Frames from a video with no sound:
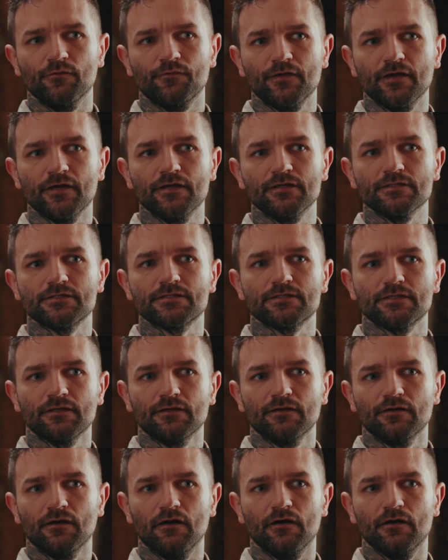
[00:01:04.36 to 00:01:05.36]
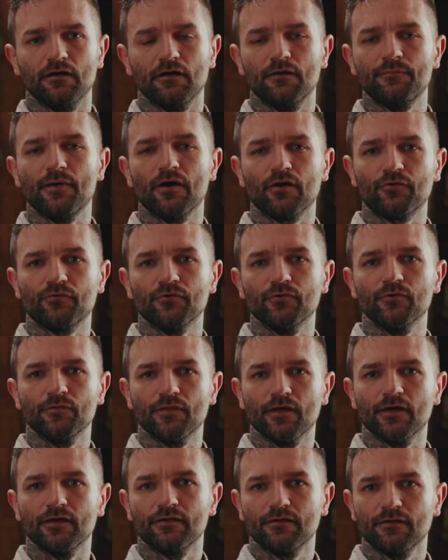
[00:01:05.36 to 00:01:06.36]
things about Crew
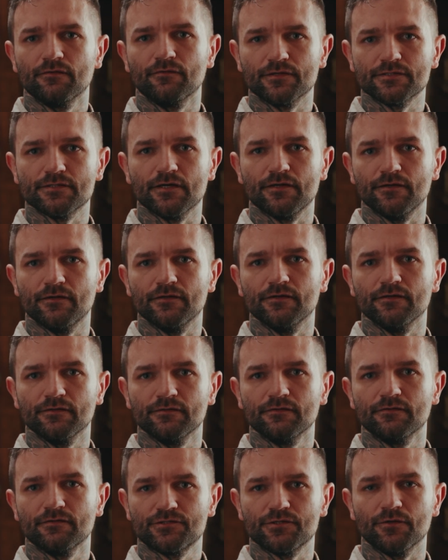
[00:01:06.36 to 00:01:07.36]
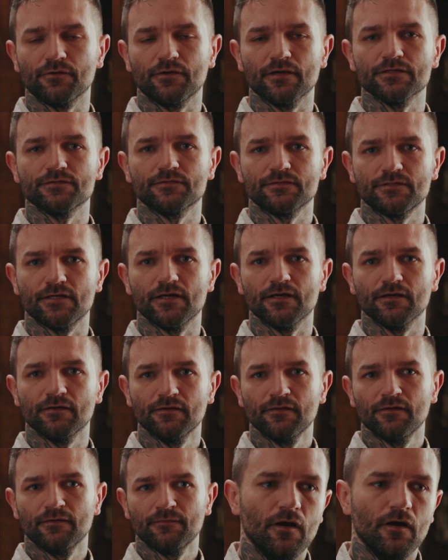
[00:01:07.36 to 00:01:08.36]
that I'm excited to showcase today.
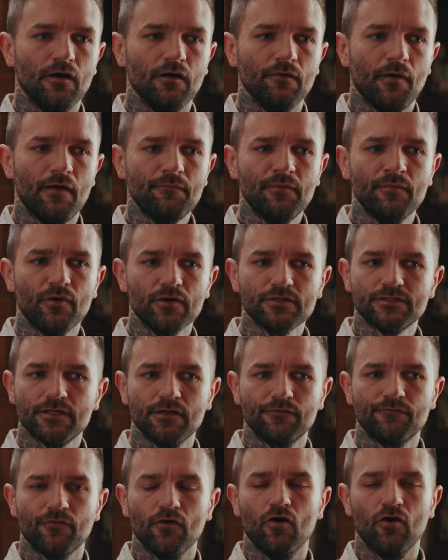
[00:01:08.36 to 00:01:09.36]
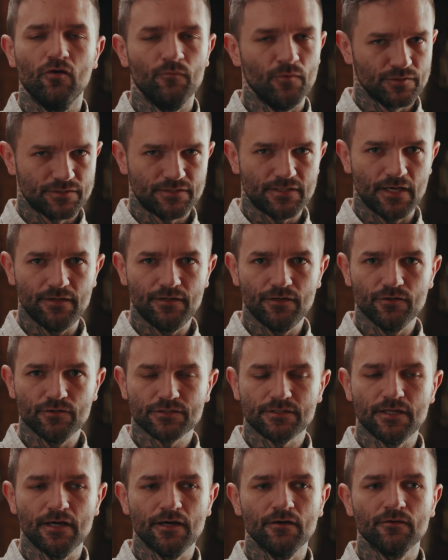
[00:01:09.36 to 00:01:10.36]
I've been bartending for almost 10
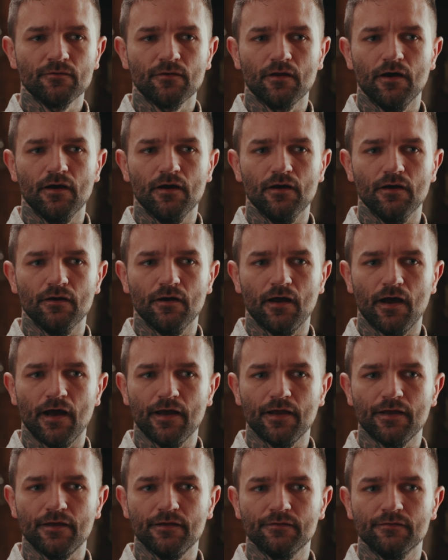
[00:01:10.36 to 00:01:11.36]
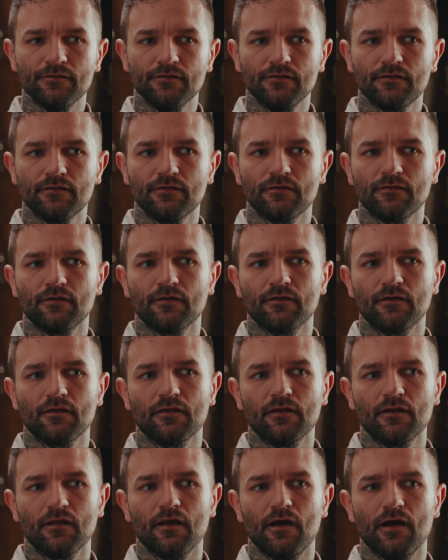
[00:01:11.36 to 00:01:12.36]
years now. I
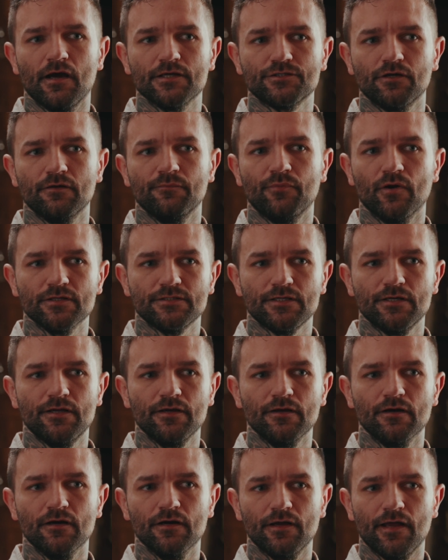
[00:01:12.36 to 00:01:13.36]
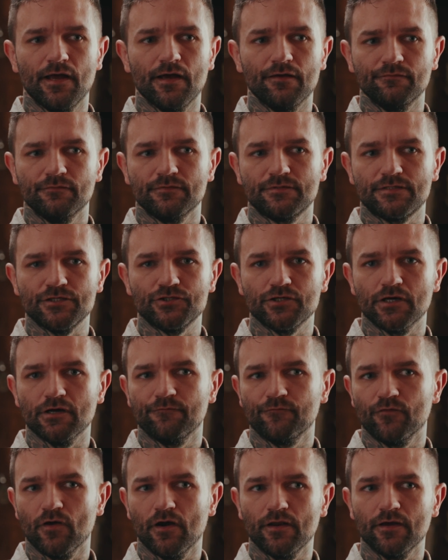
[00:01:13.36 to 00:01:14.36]
started bartending at
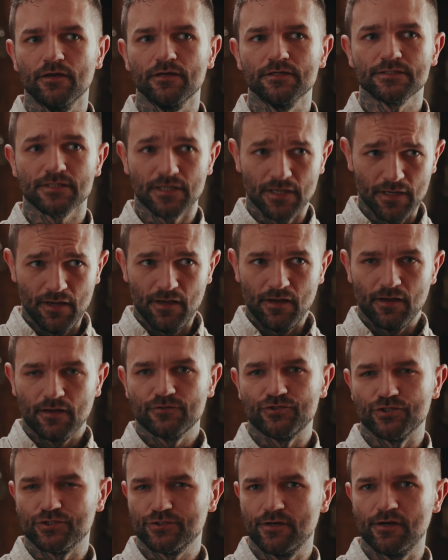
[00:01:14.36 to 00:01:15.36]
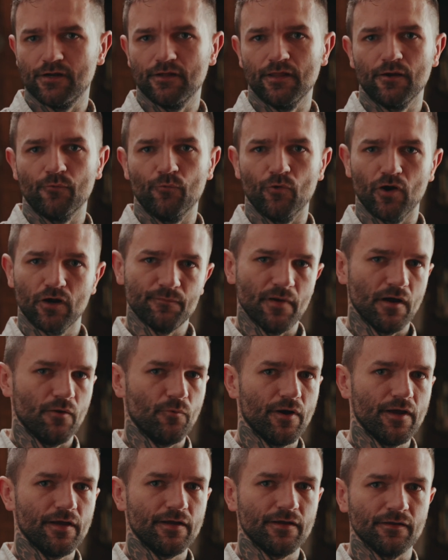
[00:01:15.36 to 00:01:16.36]
TGI Fridays, just trying to like work
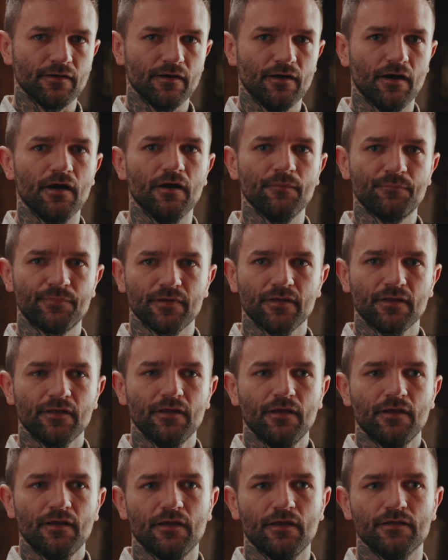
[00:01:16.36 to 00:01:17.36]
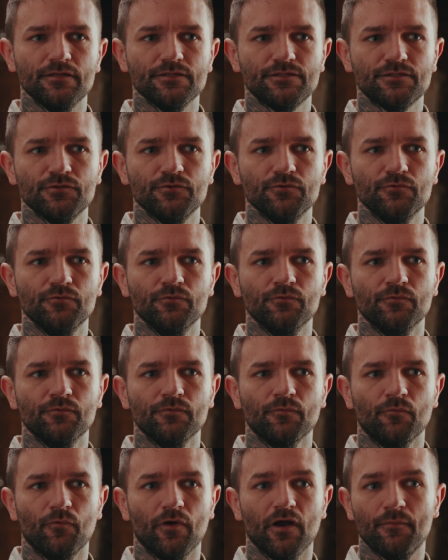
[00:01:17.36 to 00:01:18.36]
my way up
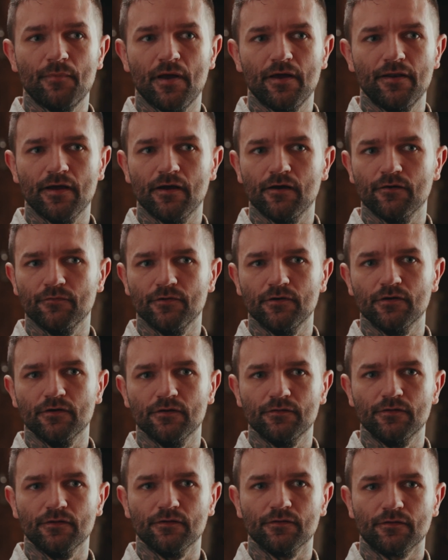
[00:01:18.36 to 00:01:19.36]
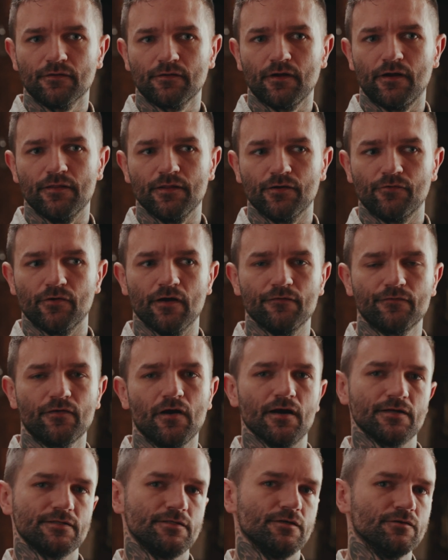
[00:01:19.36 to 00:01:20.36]
into where I'm at now, the kind of the
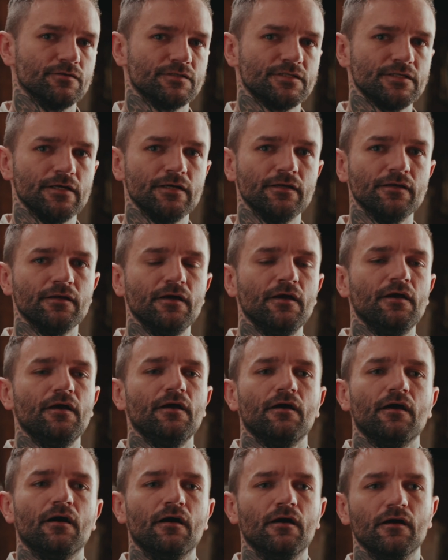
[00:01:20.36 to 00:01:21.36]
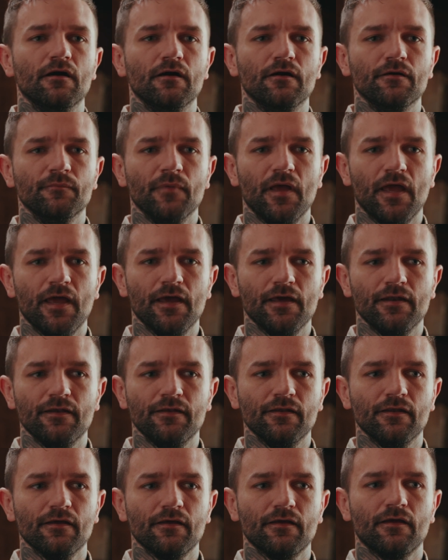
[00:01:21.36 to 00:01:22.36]
craft cocktail scene.
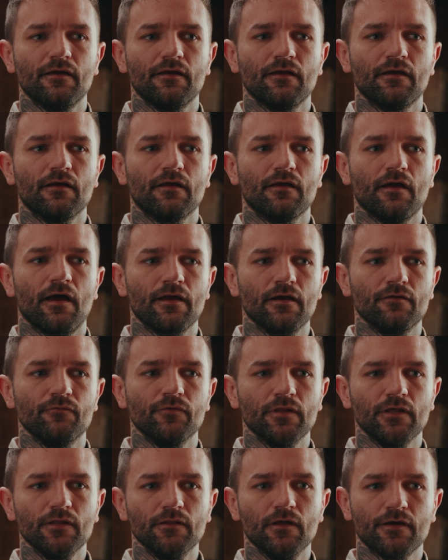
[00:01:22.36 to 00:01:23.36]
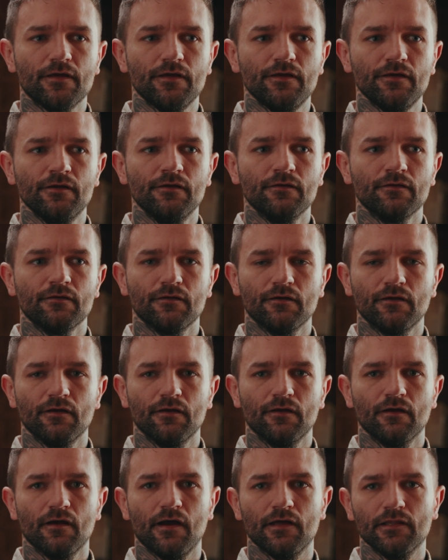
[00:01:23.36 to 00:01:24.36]
And I got really lucky.
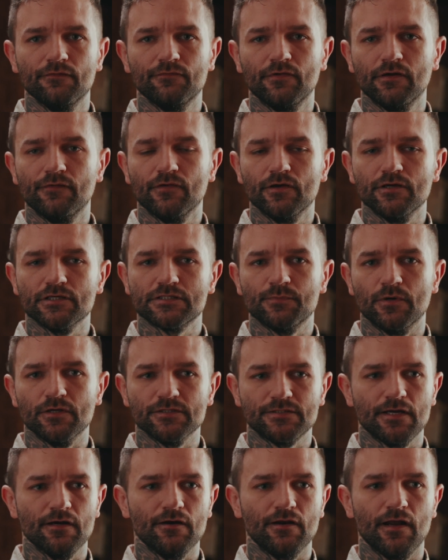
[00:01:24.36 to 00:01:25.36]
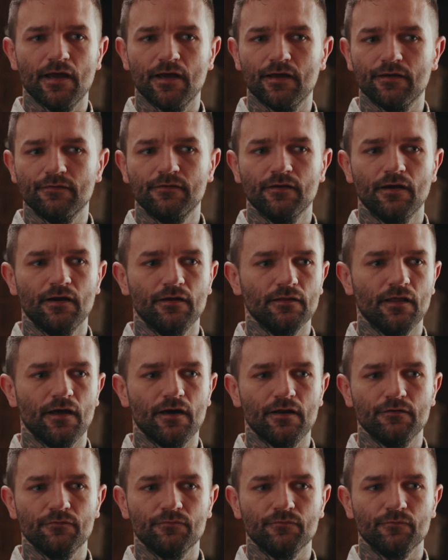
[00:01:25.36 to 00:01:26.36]
I live in a very small town. I had a
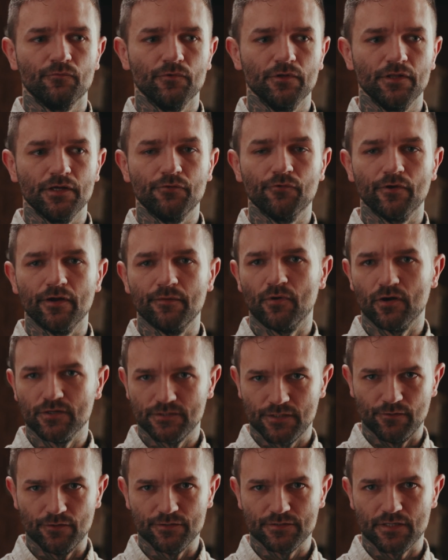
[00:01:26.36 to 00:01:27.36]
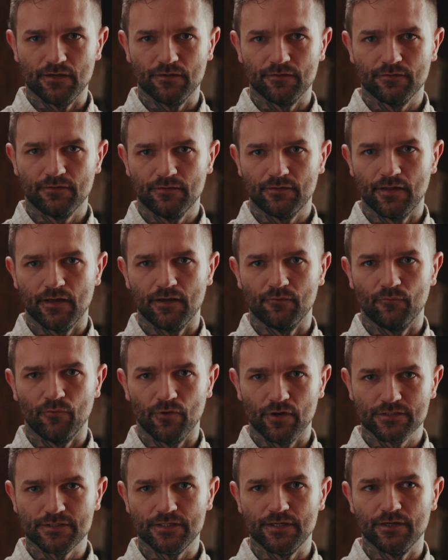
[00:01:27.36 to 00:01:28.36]
lot of really great bartenders
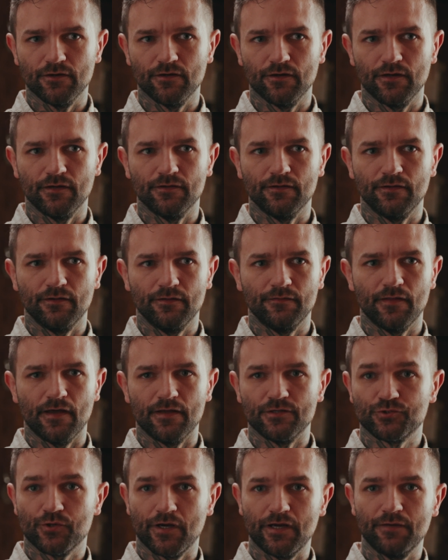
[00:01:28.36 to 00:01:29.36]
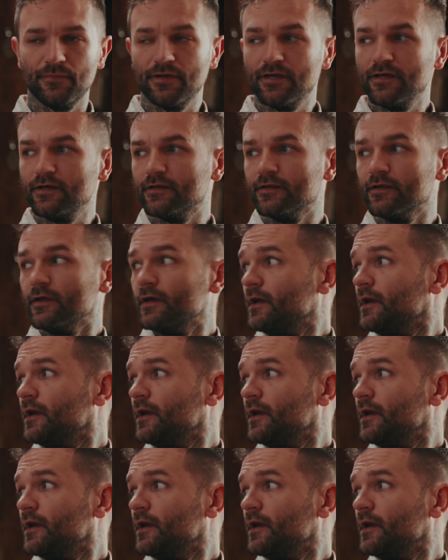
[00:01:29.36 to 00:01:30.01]
that worked here and that trained me,